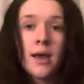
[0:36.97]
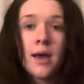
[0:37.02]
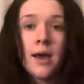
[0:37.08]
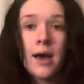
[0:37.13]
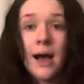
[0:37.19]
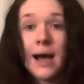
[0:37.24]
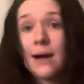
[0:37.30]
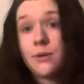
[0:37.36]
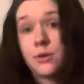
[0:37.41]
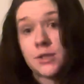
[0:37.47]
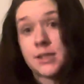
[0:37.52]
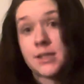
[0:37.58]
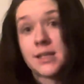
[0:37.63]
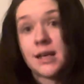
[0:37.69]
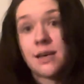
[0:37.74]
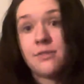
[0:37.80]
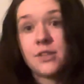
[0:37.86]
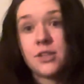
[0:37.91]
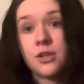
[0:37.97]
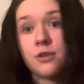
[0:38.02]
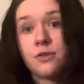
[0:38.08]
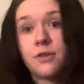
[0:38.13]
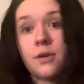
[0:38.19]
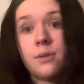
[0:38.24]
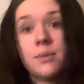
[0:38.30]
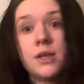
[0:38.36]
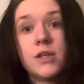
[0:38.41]
I wanted to get a video
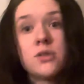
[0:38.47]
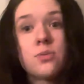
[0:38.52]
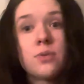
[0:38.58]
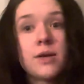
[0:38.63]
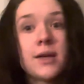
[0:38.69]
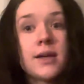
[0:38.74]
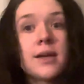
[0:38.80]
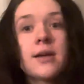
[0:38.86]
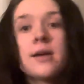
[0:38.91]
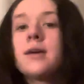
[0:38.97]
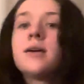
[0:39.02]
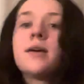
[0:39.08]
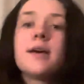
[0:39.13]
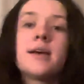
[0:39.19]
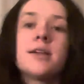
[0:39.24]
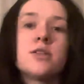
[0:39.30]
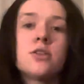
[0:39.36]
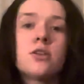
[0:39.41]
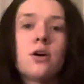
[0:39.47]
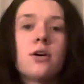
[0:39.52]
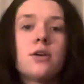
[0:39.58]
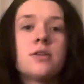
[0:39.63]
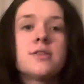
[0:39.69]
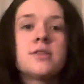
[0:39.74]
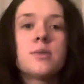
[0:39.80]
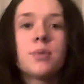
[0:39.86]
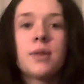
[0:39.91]
filmed this week. It's
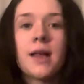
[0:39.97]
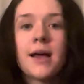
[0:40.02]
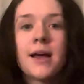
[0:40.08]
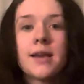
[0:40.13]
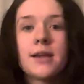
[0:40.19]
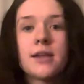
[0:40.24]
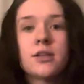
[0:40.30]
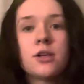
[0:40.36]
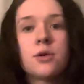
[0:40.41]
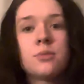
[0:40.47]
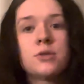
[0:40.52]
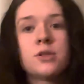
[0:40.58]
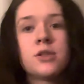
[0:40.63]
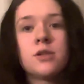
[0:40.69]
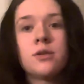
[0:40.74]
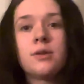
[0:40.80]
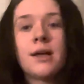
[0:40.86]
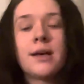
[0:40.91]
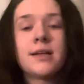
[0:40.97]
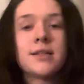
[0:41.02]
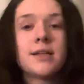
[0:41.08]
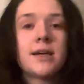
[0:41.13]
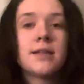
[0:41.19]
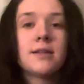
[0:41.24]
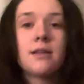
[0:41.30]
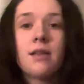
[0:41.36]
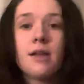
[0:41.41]
not to plan. I'd hope to do like a day
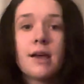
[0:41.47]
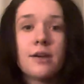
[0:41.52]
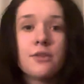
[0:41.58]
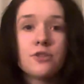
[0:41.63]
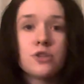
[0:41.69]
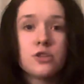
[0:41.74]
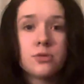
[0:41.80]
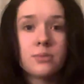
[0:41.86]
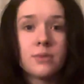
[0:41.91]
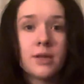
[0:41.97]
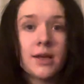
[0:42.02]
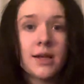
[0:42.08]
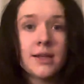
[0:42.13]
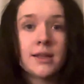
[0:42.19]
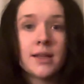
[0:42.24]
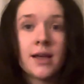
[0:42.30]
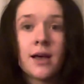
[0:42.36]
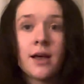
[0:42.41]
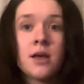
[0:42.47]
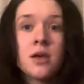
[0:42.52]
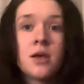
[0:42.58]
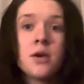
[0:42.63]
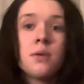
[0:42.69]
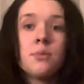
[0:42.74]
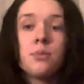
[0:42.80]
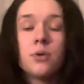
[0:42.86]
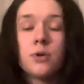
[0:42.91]
in the life or something like that,
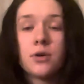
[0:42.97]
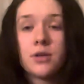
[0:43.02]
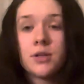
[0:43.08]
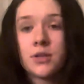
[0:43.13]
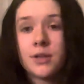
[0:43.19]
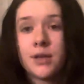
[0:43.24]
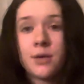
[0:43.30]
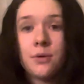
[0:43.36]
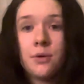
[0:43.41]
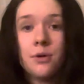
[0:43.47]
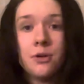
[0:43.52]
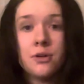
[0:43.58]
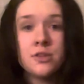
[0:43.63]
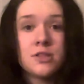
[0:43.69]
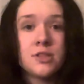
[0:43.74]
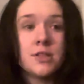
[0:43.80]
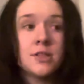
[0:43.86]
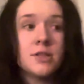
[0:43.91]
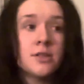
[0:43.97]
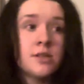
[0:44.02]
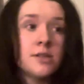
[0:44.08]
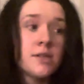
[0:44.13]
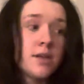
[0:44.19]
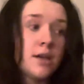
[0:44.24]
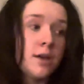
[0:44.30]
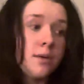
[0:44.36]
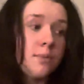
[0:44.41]
but you know,
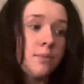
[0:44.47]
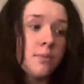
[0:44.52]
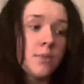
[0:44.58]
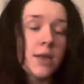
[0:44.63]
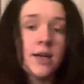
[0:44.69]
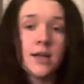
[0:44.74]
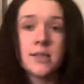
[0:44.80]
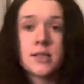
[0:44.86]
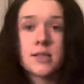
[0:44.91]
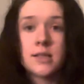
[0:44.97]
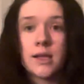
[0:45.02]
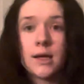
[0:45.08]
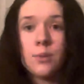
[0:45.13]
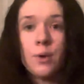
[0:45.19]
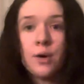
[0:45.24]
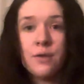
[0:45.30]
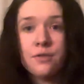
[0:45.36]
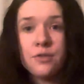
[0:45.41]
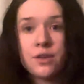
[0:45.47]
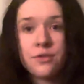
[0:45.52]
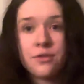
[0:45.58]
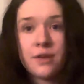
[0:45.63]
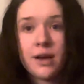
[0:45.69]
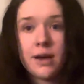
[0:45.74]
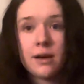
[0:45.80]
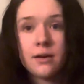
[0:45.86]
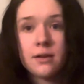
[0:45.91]
horses, and as I say, I'm waiting for the
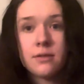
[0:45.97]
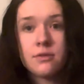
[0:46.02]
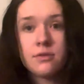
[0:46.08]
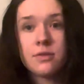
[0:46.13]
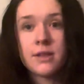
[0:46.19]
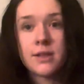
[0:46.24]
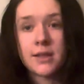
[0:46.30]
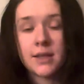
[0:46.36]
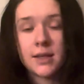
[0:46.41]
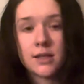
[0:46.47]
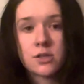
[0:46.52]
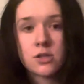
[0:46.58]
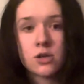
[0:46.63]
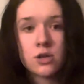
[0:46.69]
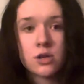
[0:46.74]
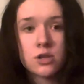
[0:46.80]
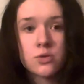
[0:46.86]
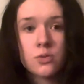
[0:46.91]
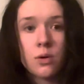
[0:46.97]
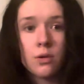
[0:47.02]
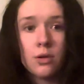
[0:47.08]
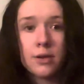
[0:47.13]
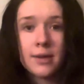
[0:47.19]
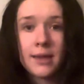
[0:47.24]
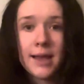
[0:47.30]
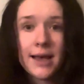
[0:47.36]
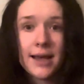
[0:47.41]
vet. Philly has got a
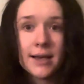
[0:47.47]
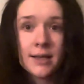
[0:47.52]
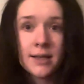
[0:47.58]
swollen leg,